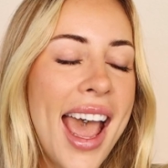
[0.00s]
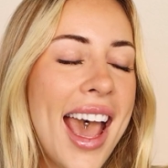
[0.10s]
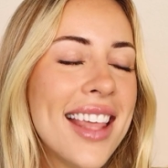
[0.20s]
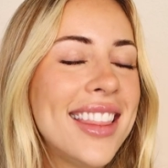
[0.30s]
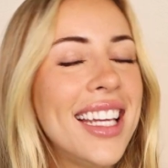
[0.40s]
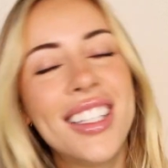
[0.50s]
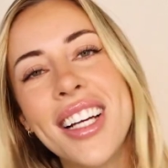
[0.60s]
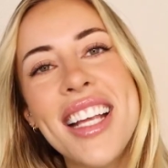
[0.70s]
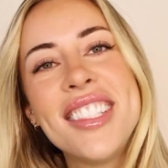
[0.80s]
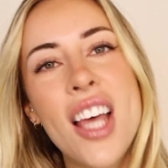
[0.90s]
And thank you
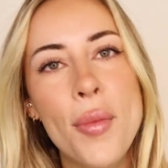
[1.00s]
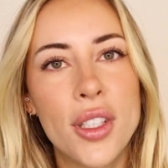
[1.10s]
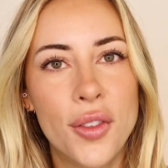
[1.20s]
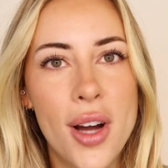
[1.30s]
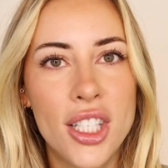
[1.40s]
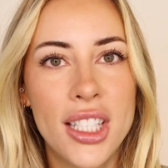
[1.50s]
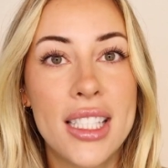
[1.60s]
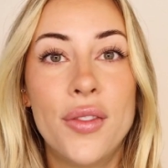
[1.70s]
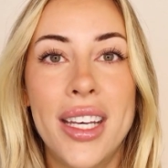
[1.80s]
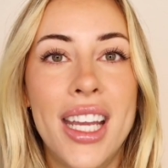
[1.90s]
guys so much for watching
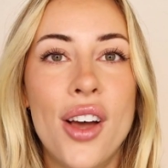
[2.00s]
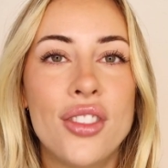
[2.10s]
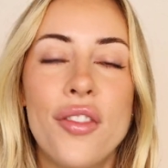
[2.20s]
this video.